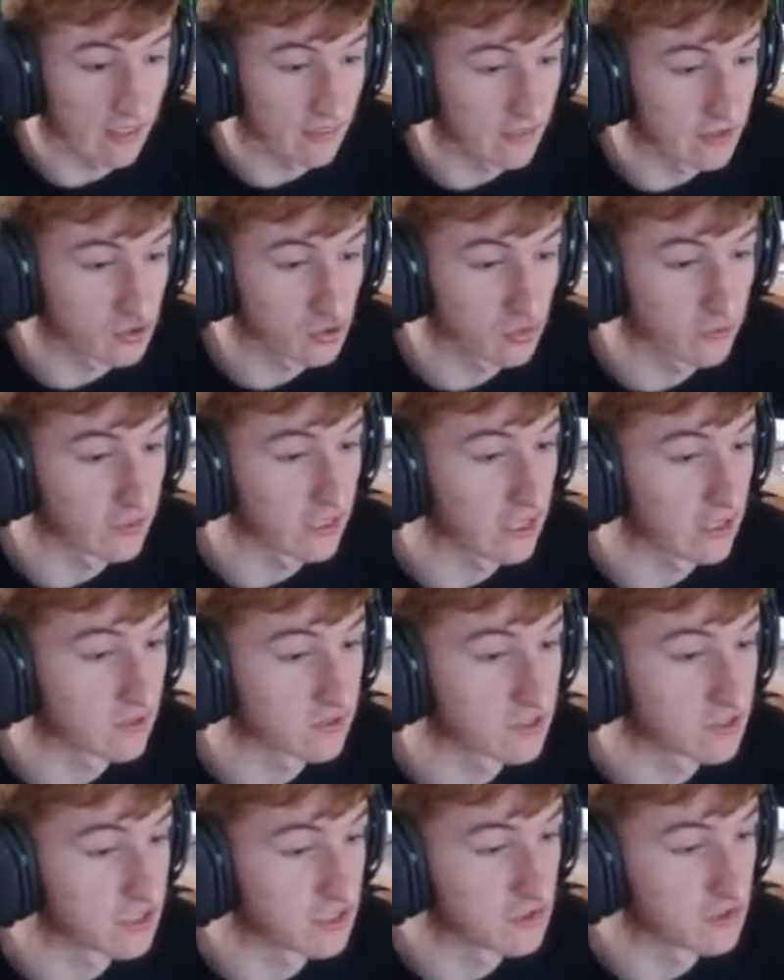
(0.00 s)
There's nothing else
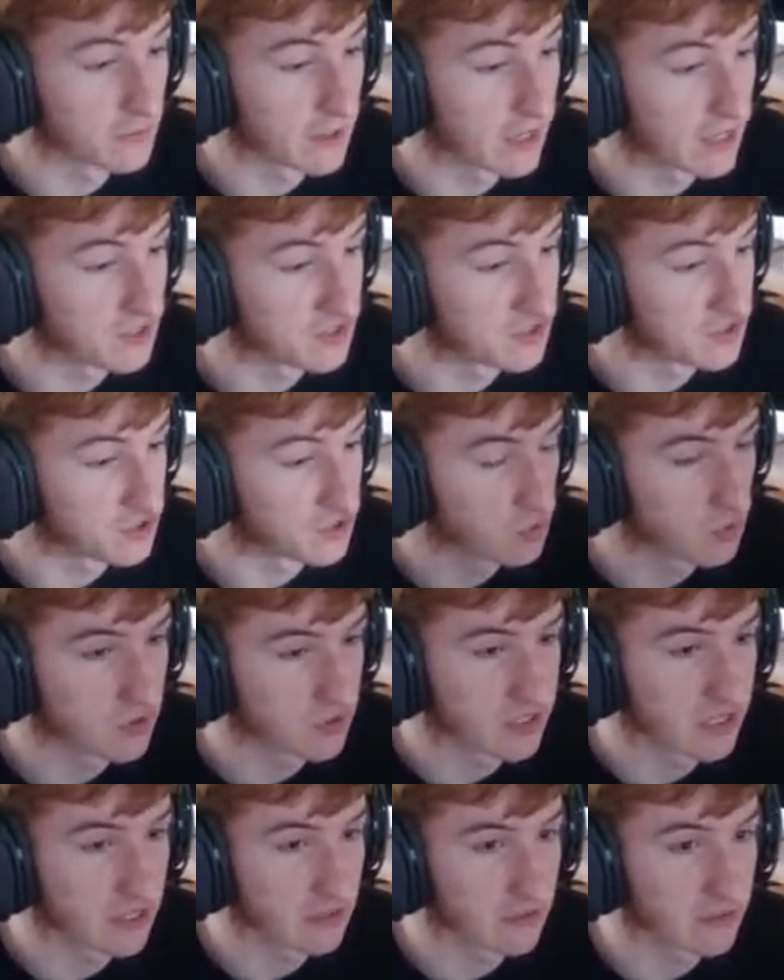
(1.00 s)
that seems to be hinting towards
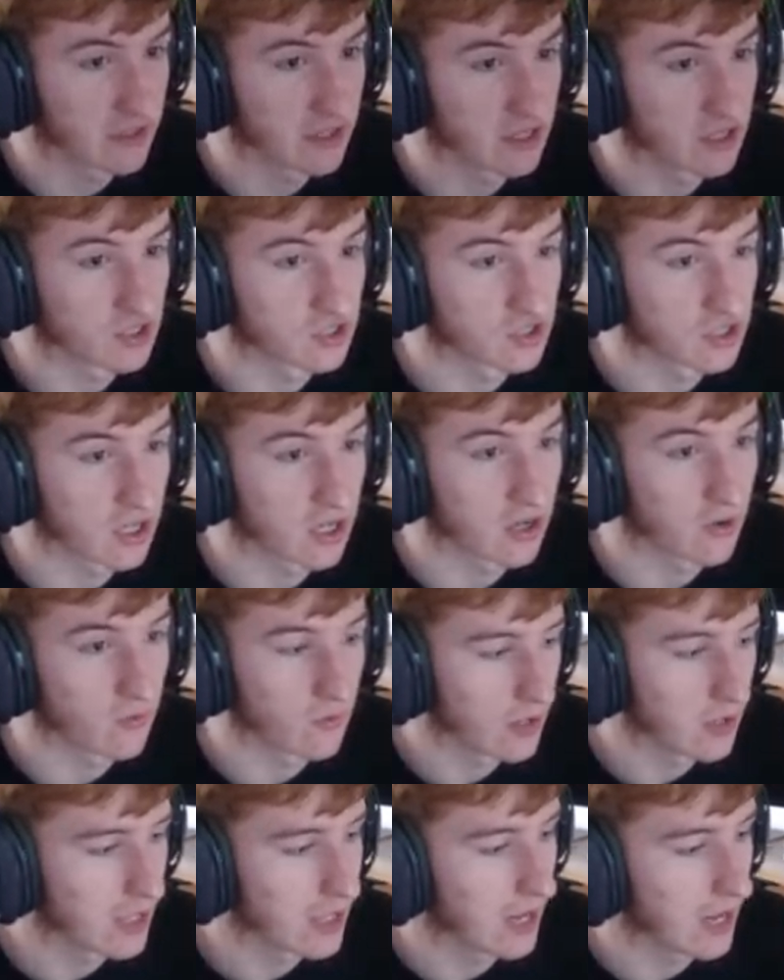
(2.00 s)
anything, so
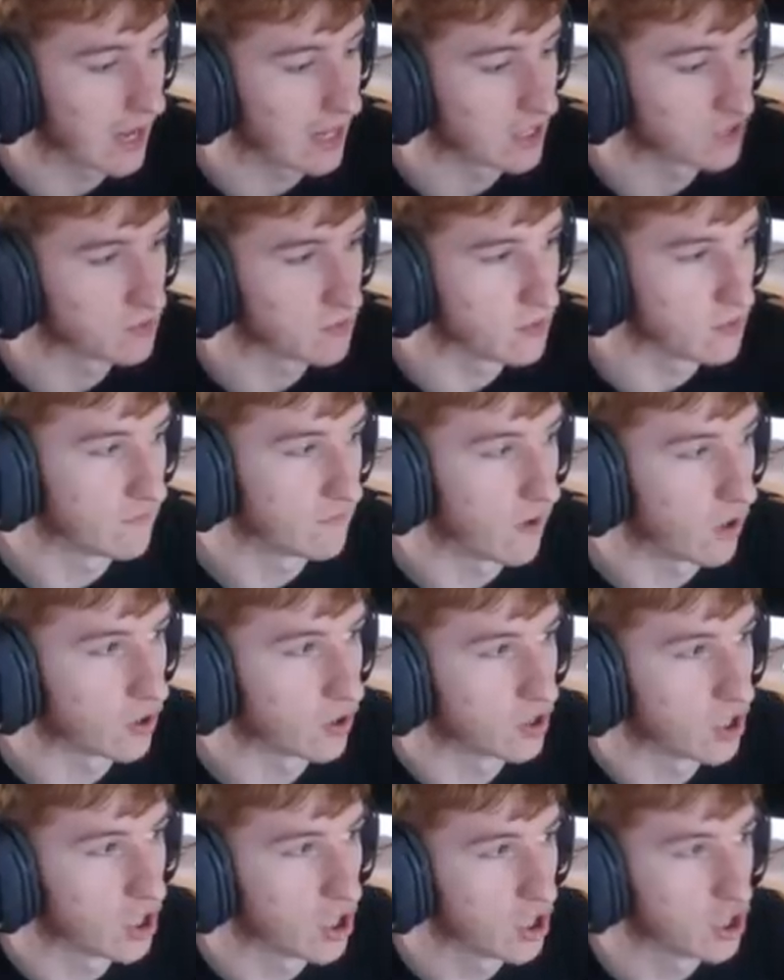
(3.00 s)
let's move
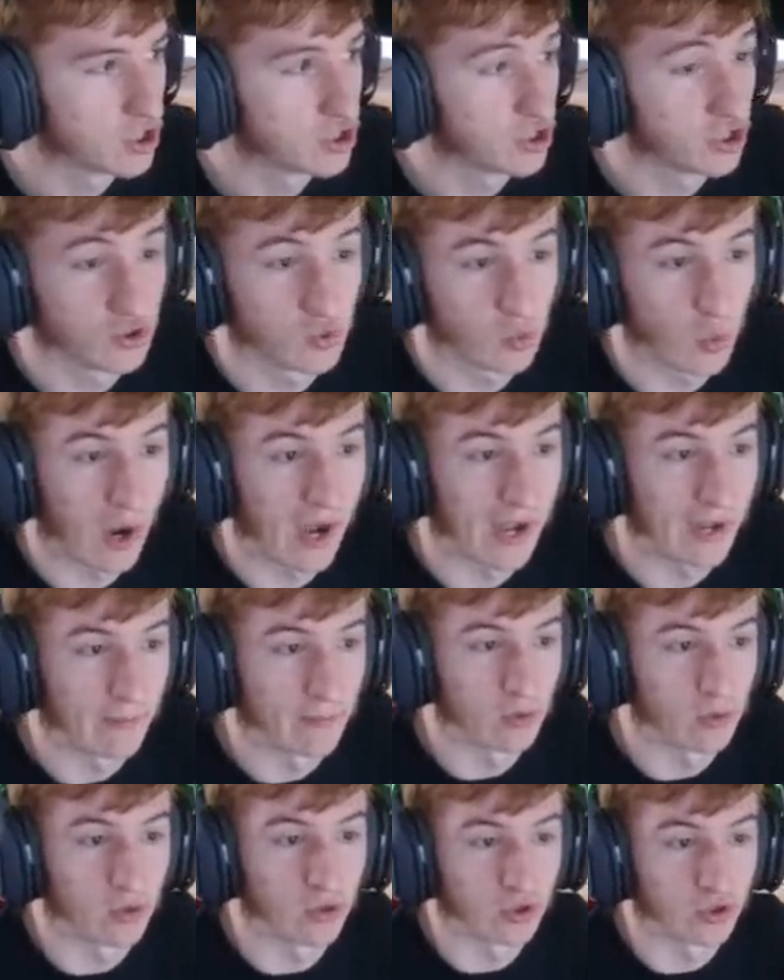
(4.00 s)
on to the
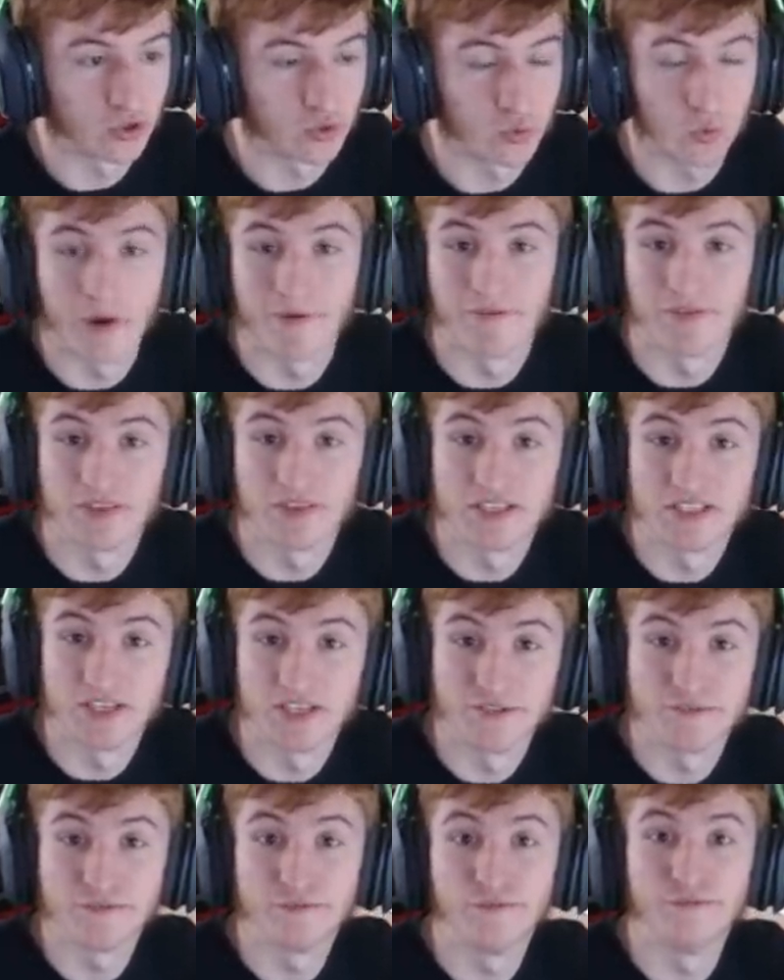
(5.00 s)
whiteboard where this
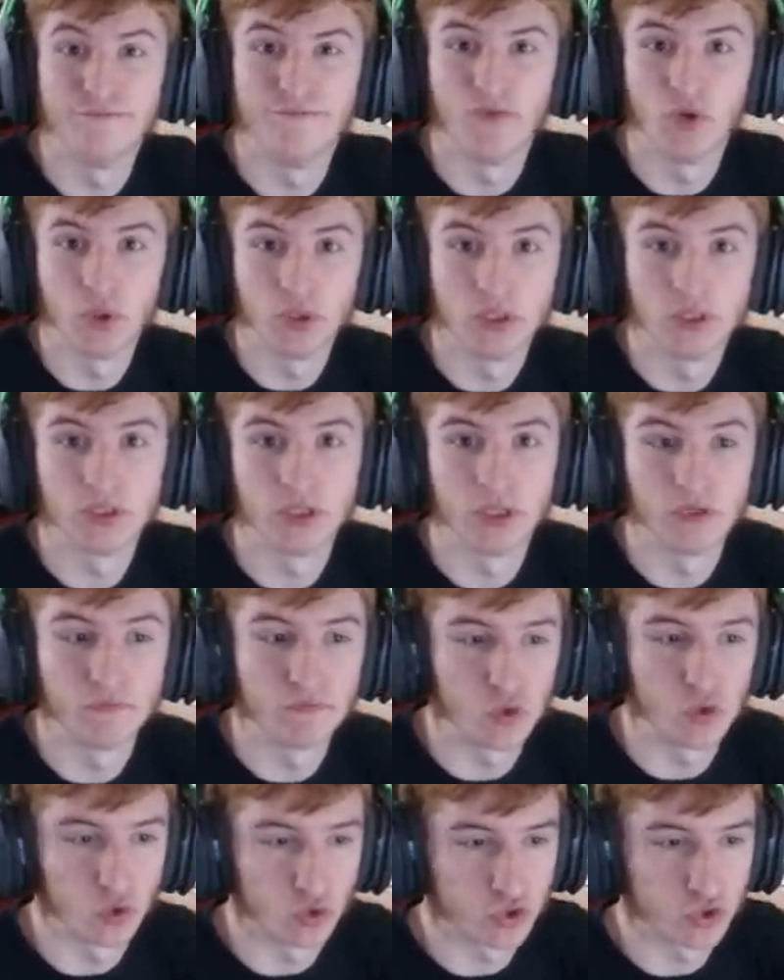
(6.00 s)
is full of good